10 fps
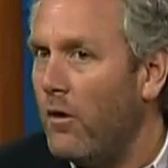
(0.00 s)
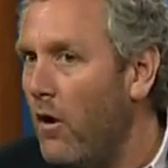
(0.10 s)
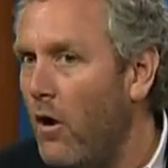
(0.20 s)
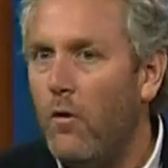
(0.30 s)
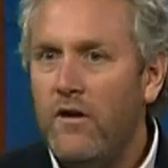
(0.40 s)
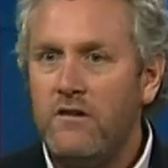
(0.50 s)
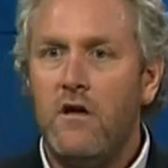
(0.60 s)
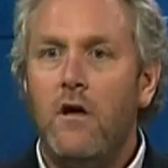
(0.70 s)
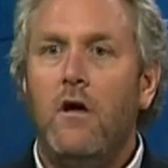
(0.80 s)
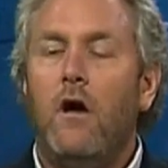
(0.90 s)
are always
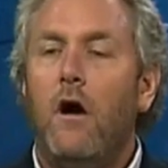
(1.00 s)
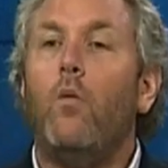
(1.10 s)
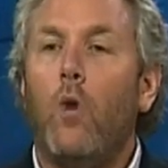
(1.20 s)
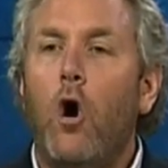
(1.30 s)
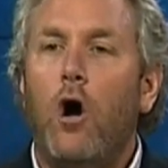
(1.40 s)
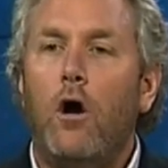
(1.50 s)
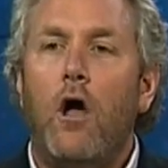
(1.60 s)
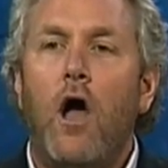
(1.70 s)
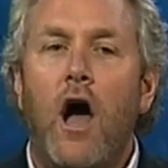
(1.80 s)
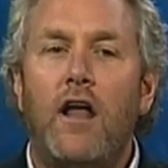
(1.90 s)
wrong.
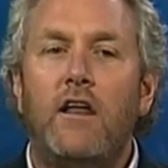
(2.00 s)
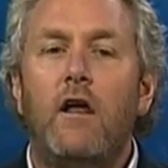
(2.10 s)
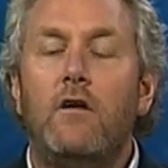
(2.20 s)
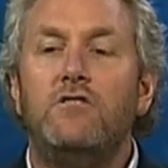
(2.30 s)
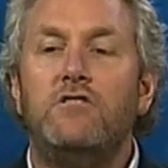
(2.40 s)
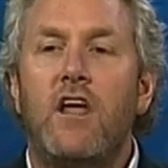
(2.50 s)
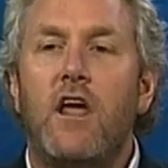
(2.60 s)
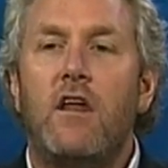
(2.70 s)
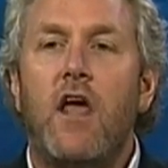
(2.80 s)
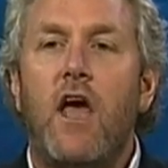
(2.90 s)
I didn't
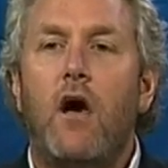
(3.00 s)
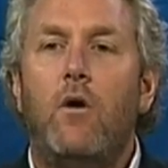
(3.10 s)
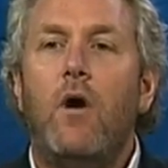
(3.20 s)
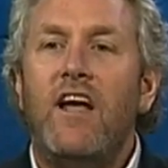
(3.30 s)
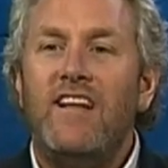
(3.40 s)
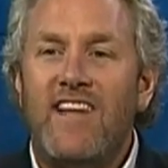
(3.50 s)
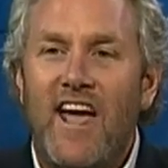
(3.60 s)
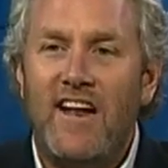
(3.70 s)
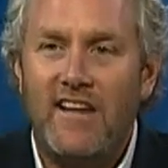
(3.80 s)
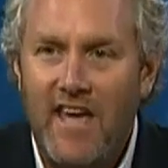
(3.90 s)
understand how
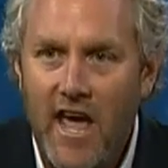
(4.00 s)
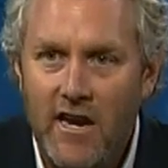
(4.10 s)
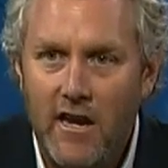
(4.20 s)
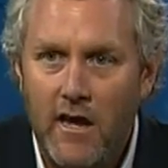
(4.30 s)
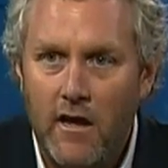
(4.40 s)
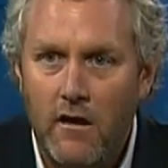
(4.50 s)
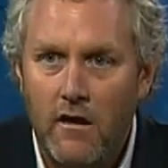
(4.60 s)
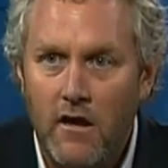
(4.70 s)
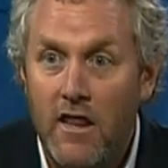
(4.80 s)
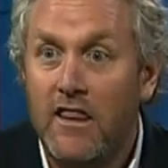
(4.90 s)
Ted Kennedy,
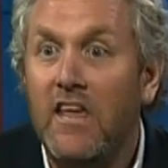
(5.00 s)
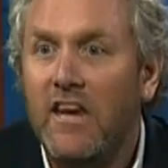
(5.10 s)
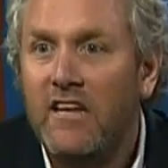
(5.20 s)
the